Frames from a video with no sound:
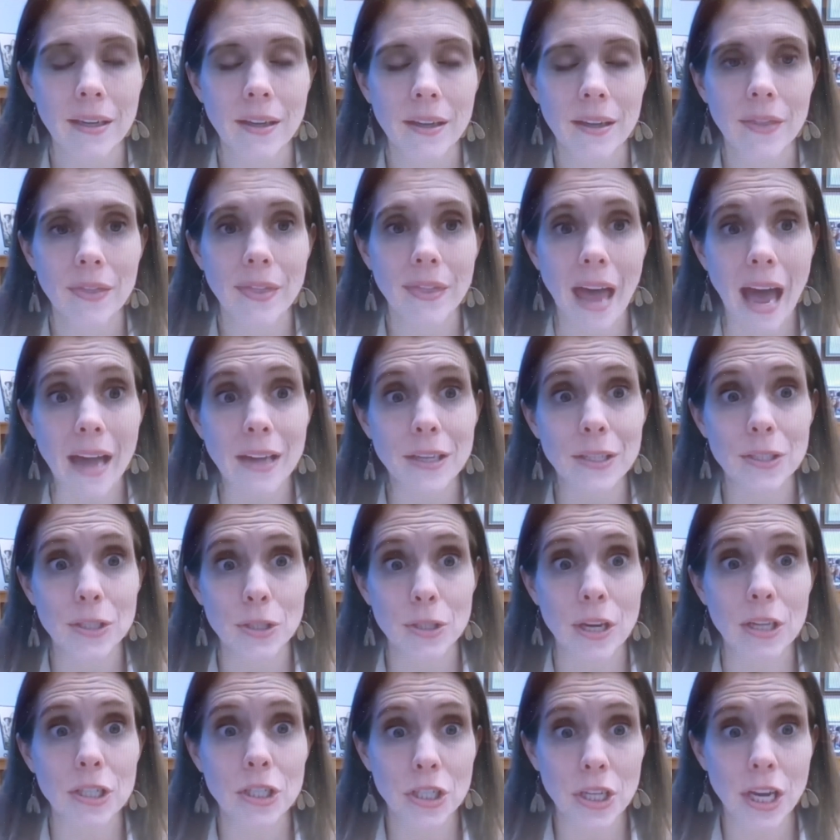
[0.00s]
that
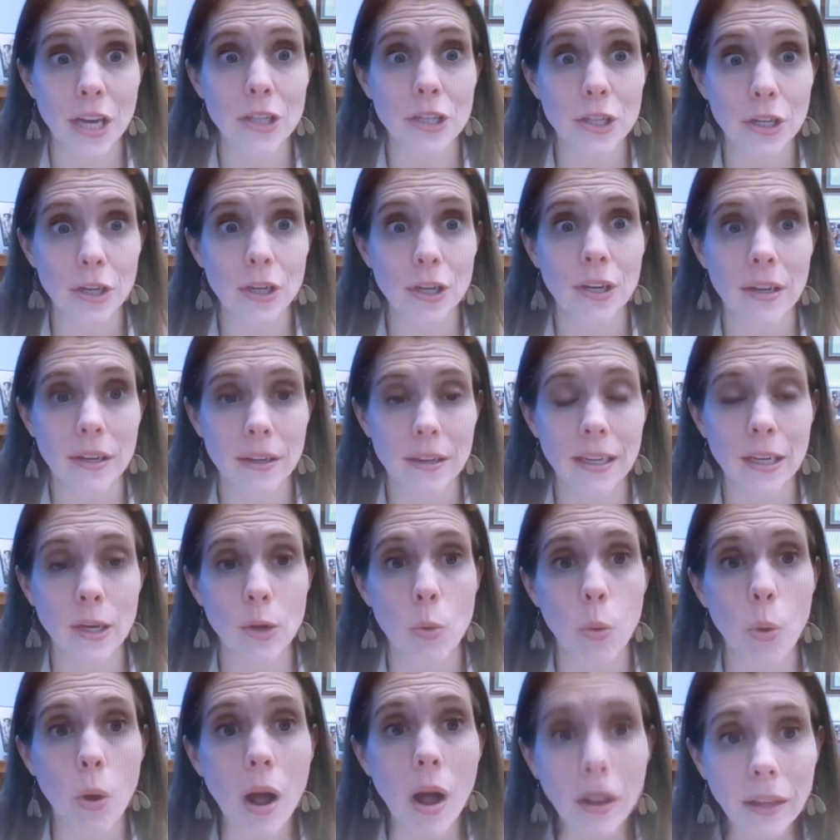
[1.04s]
gender
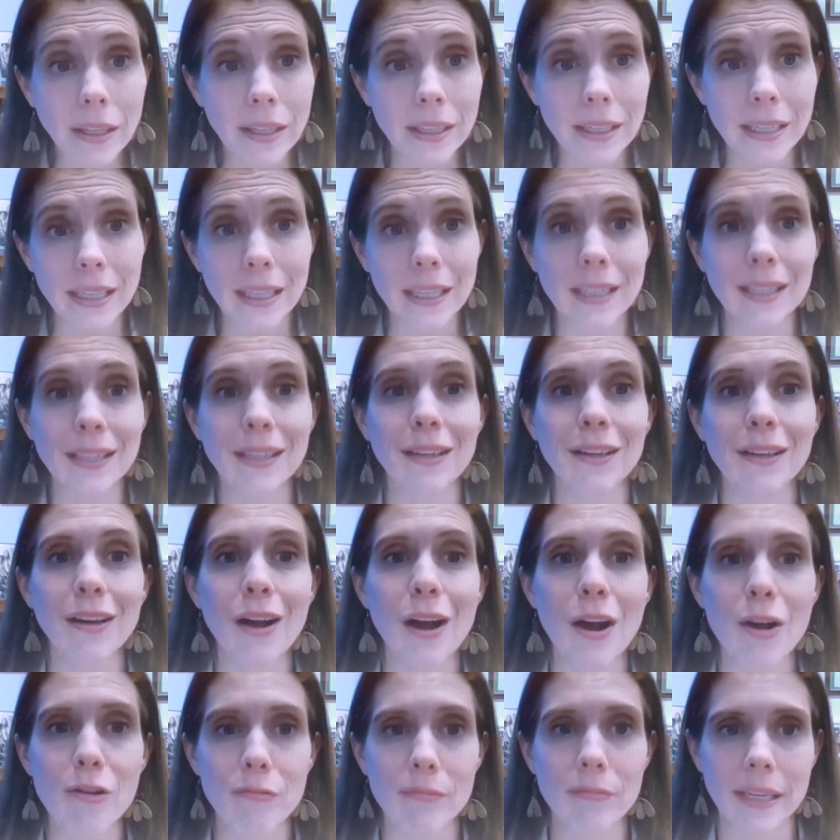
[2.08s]
equality
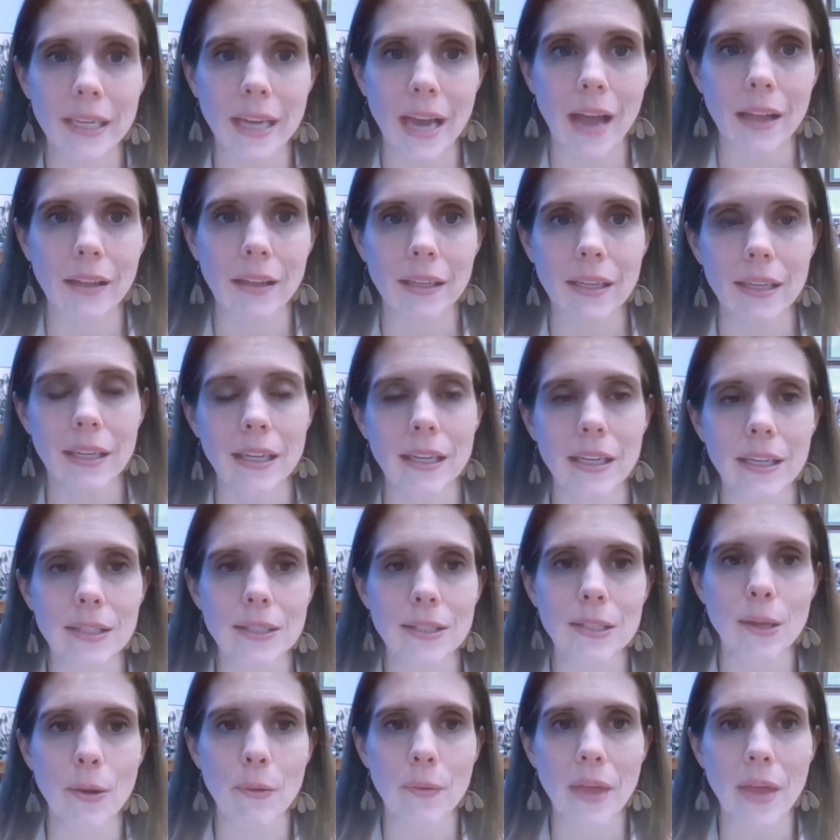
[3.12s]
a reality.
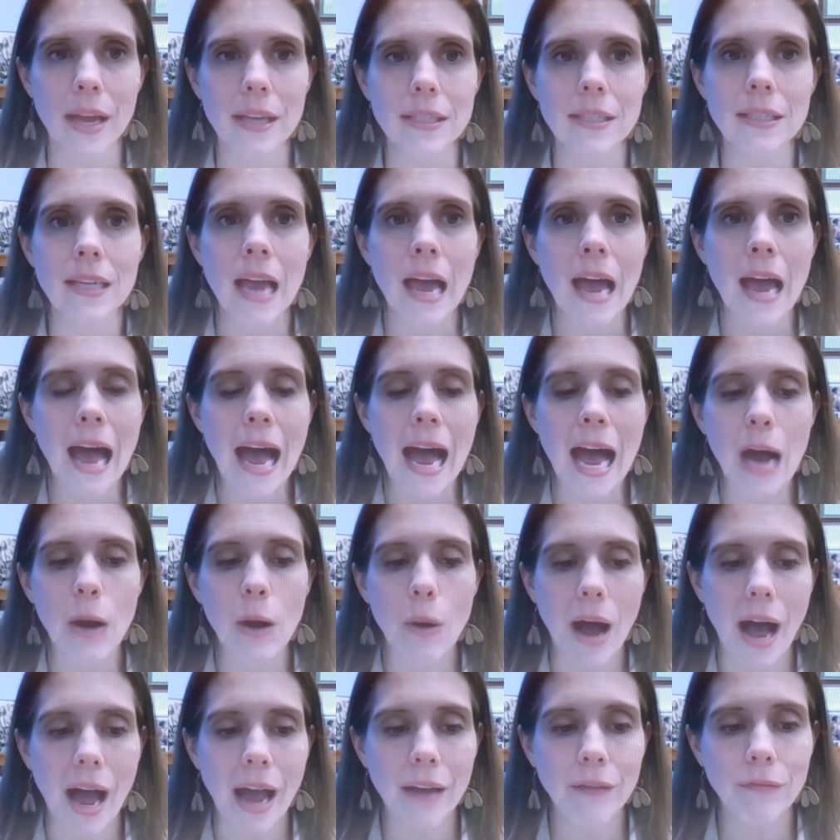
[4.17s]
So that's
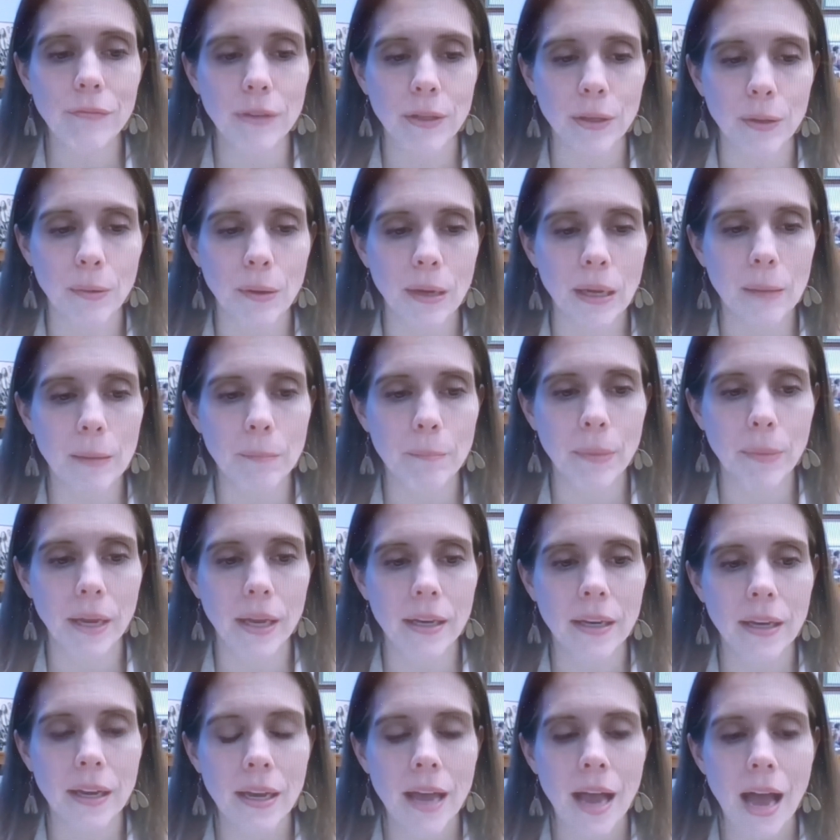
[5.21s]
how I view it.
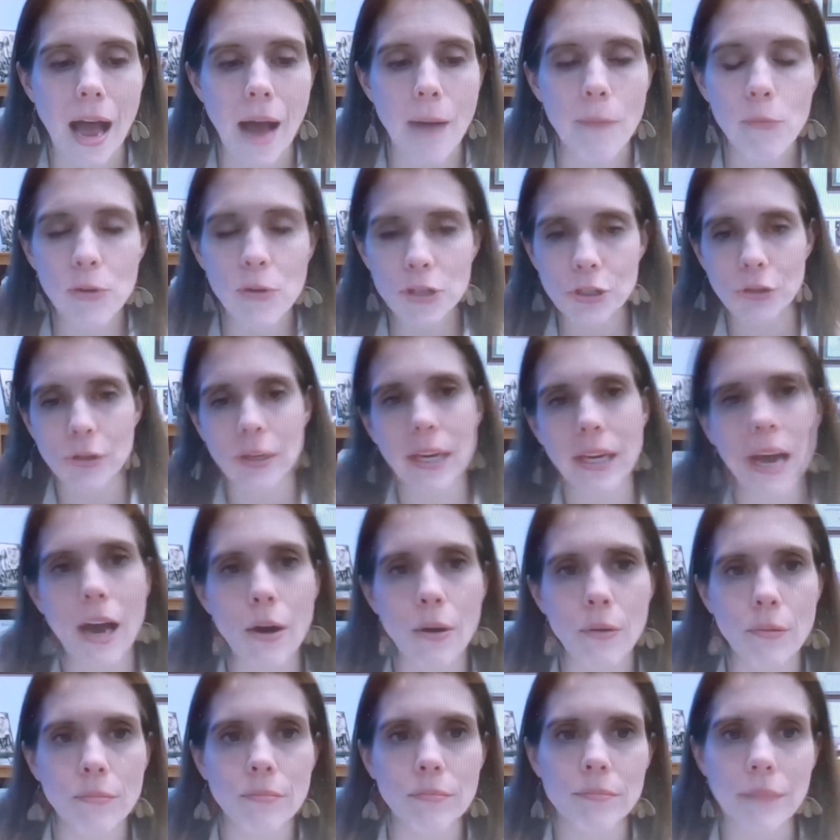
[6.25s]
But I'm wondering
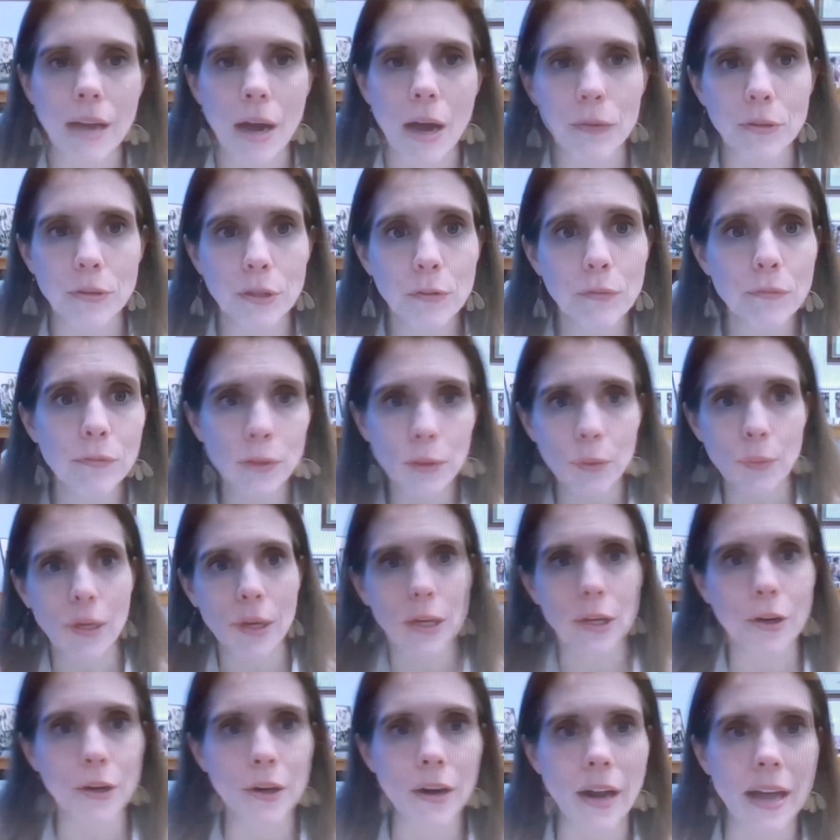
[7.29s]
how you view
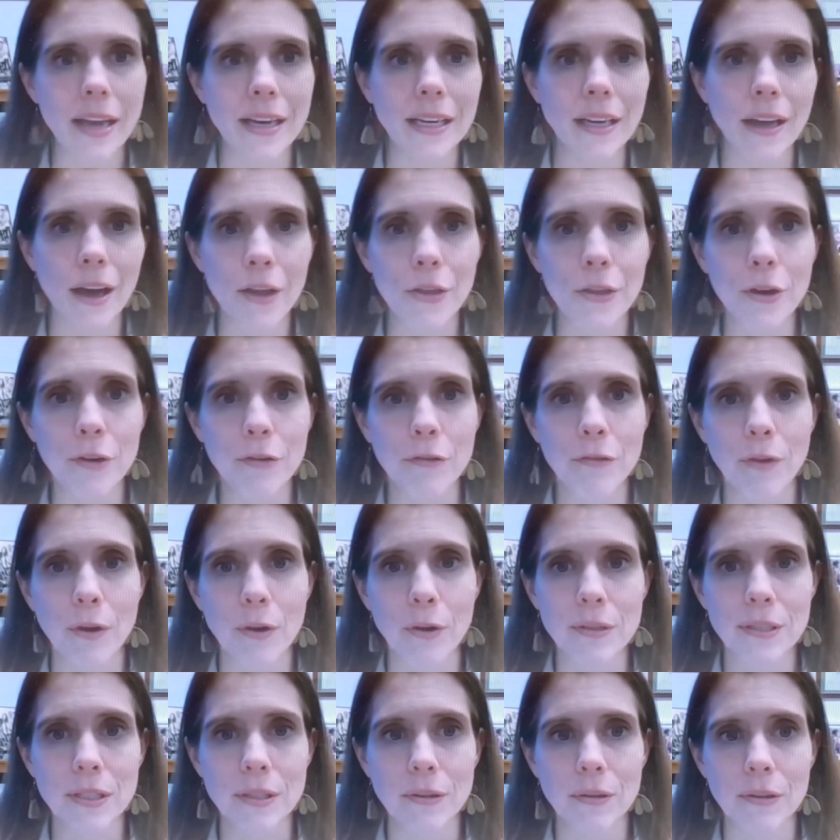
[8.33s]
it, or any other
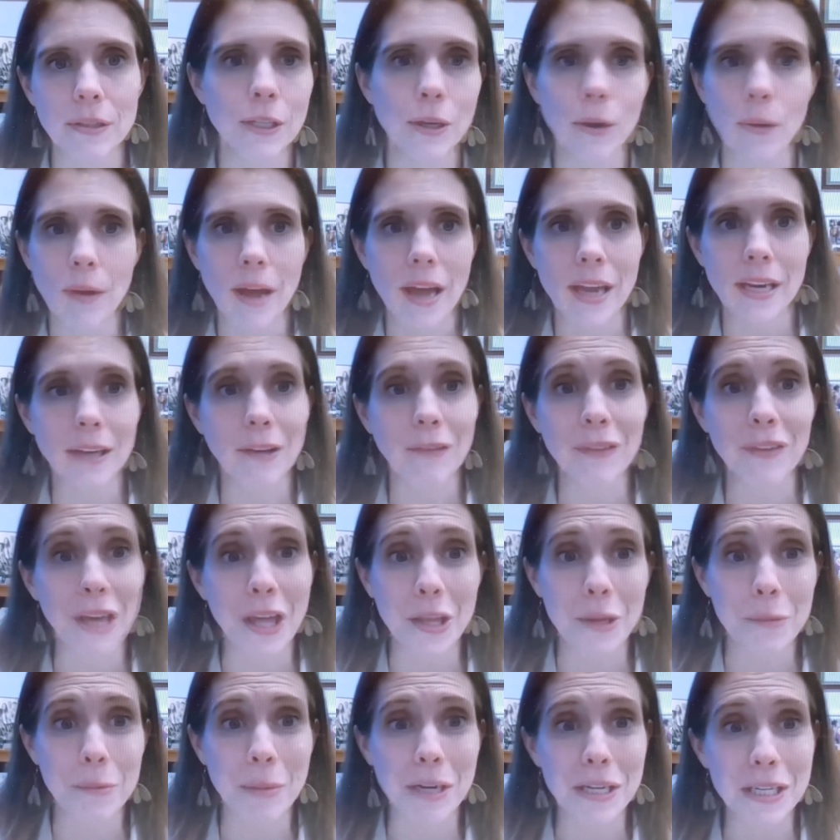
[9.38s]
folks, or any of the
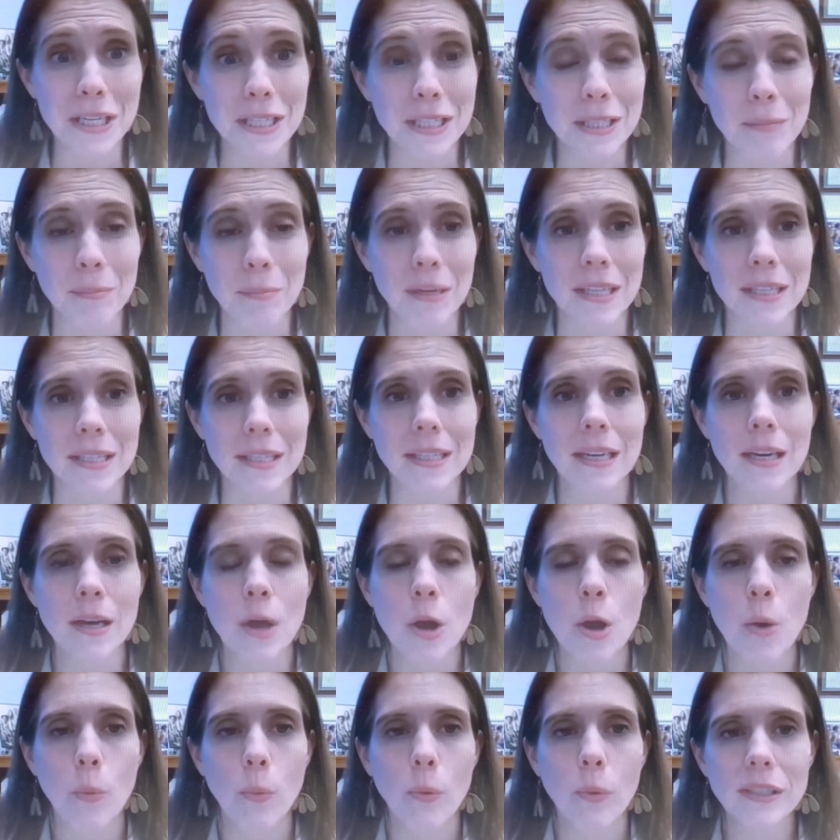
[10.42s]
other participants.
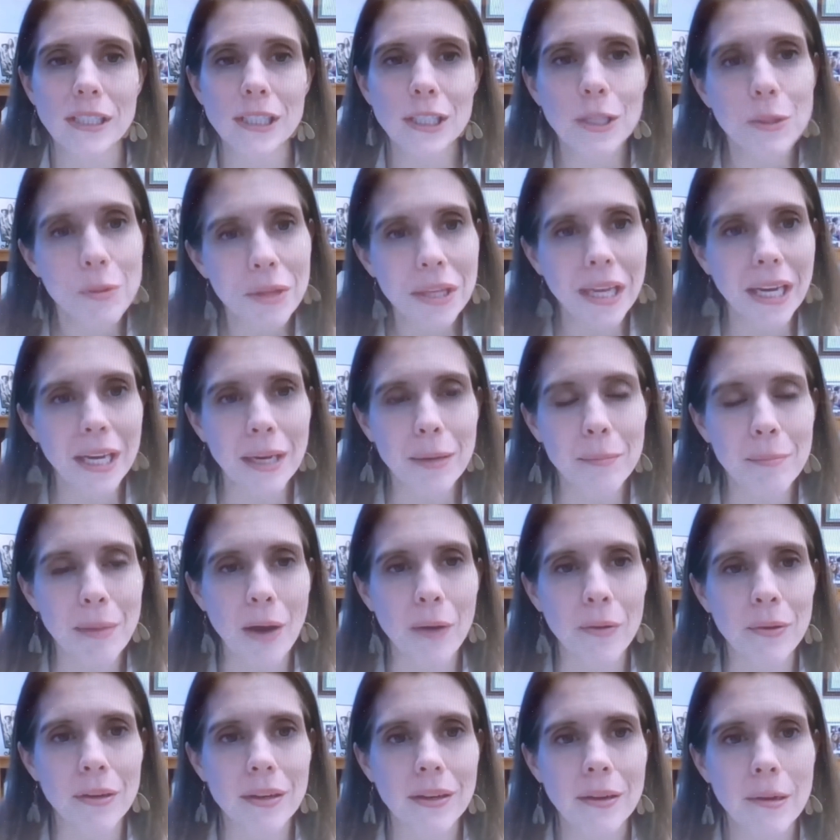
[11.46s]
What do you think
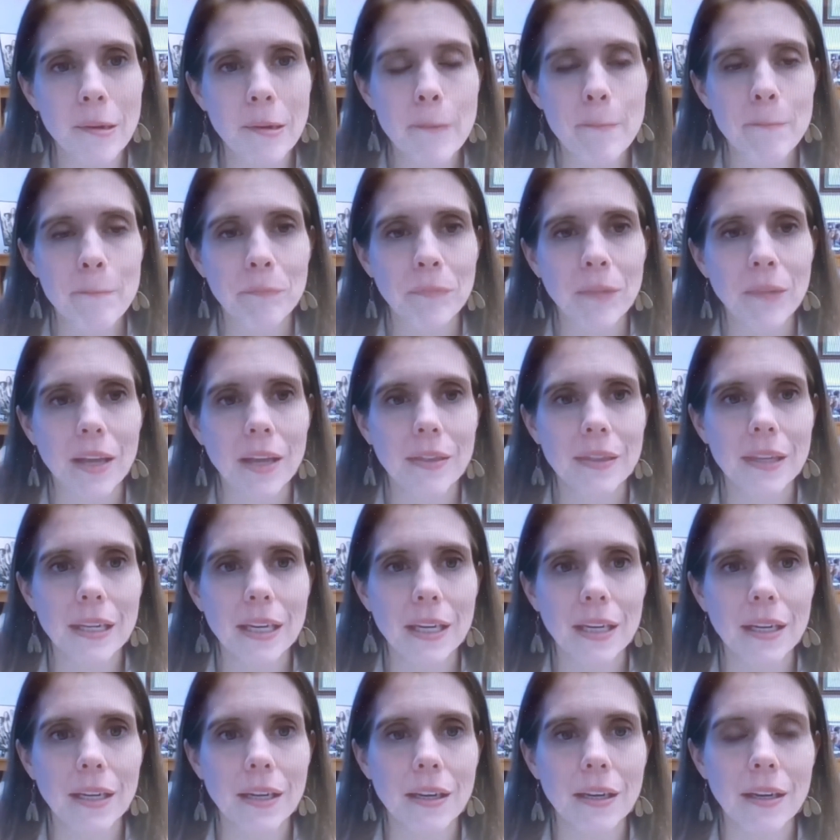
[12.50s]
about
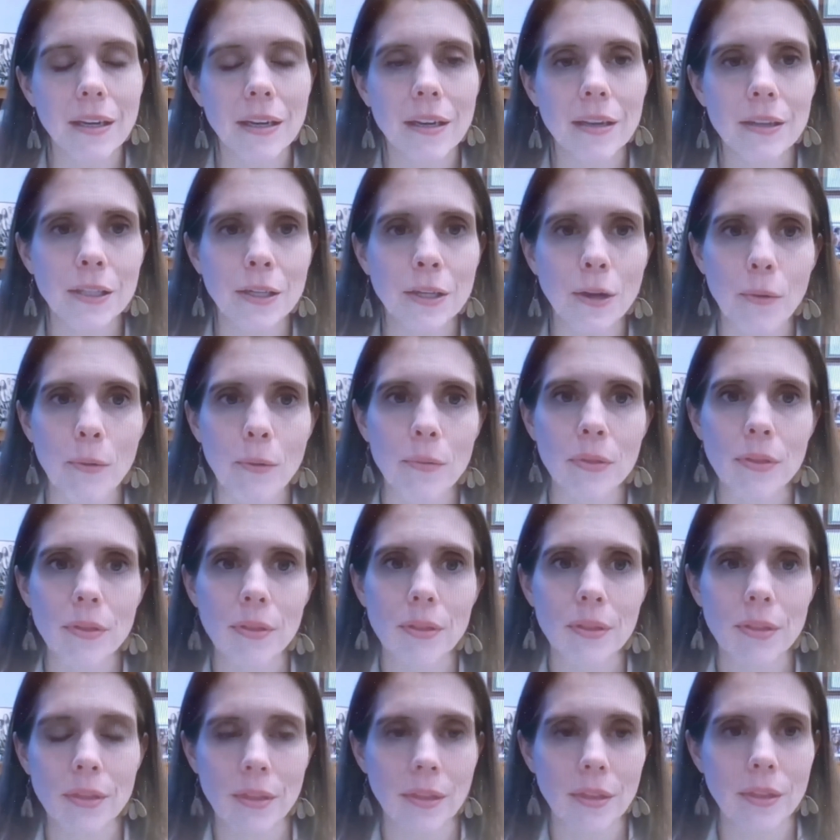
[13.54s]
the
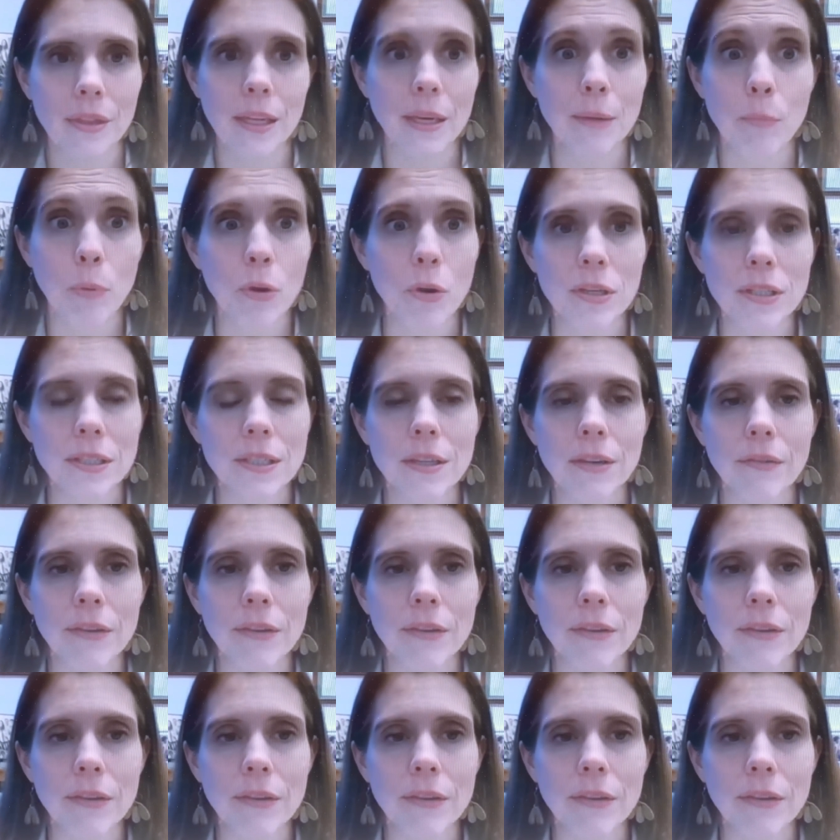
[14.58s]
importance of